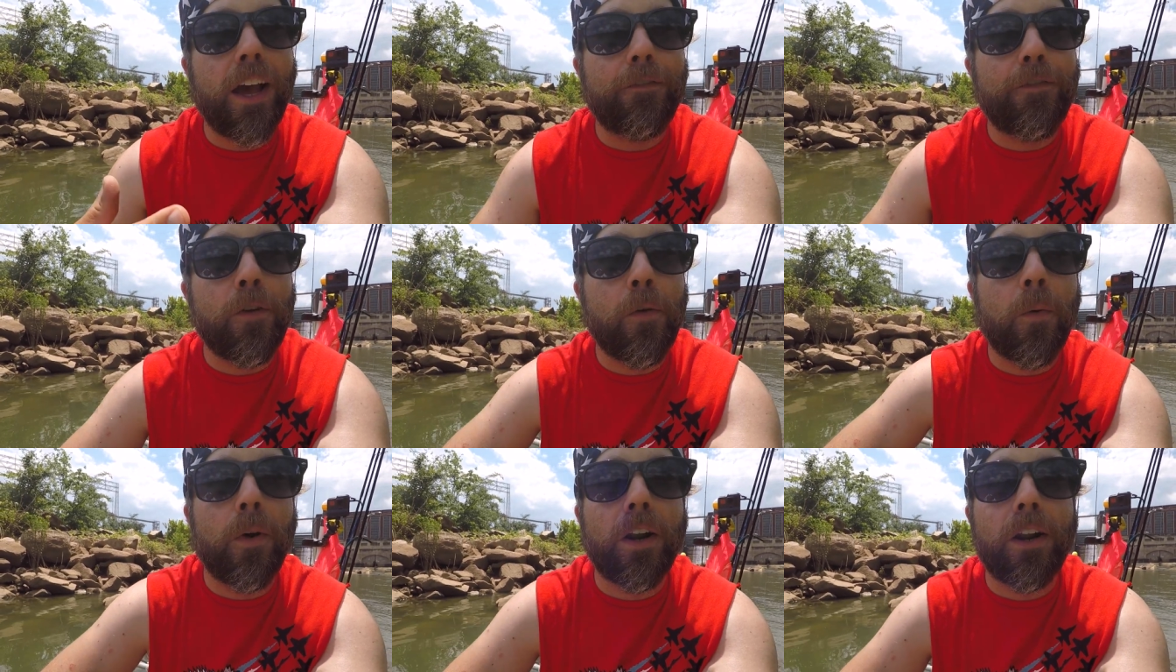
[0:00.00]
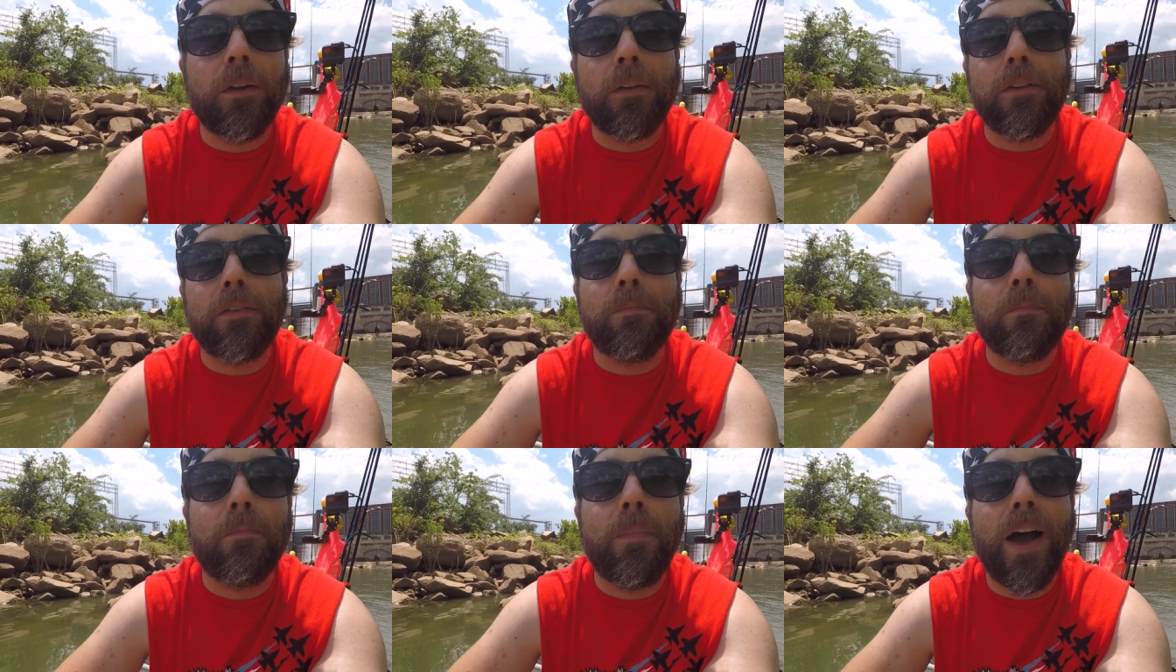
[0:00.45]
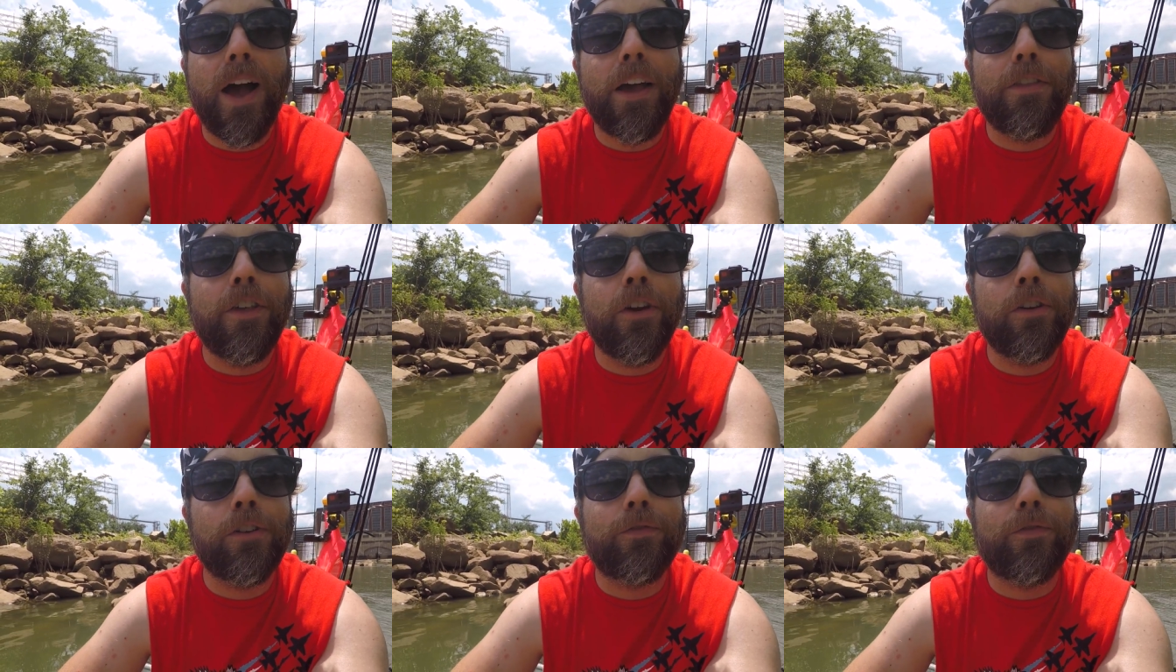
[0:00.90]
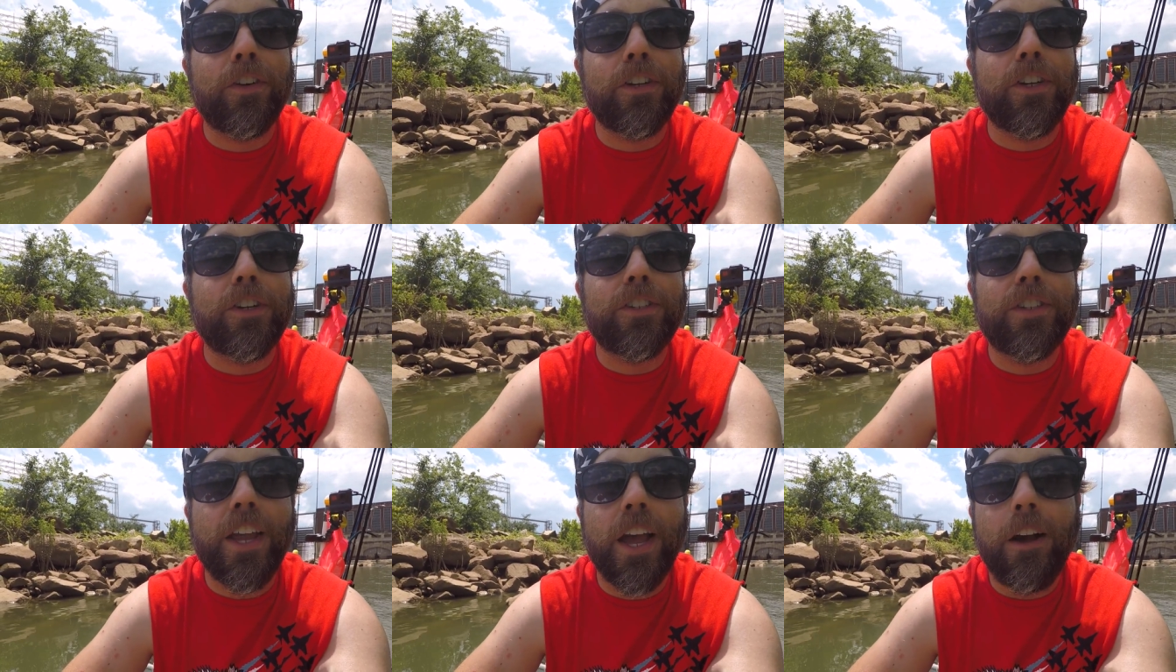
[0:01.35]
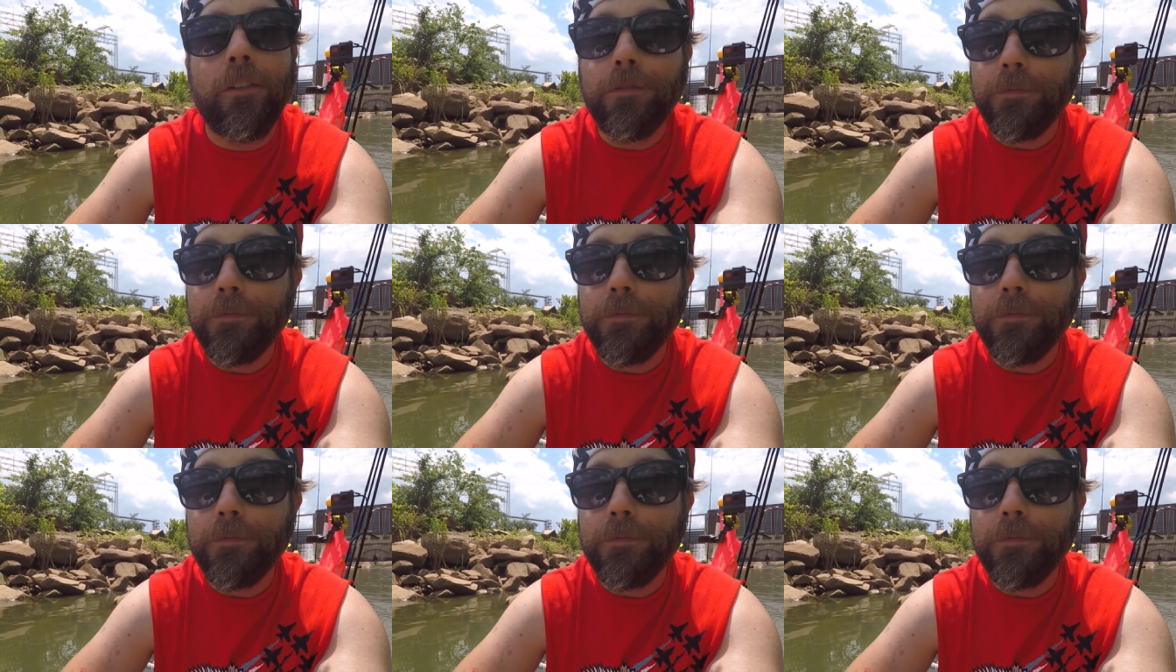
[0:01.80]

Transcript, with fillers: if you want to buy those for yourself.